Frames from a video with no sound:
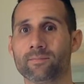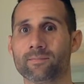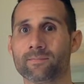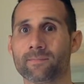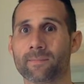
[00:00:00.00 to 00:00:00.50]

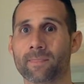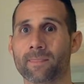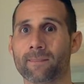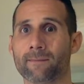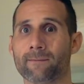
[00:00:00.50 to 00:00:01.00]

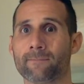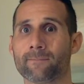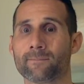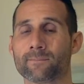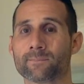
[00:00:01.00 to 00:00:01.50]

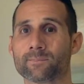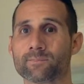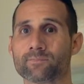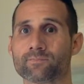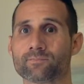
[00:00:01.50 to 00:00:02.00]

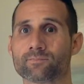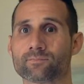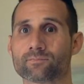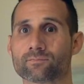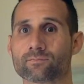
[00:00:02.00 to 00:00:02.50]

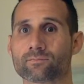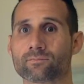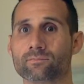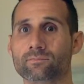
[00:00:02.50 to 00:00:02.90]
Nobody speaks.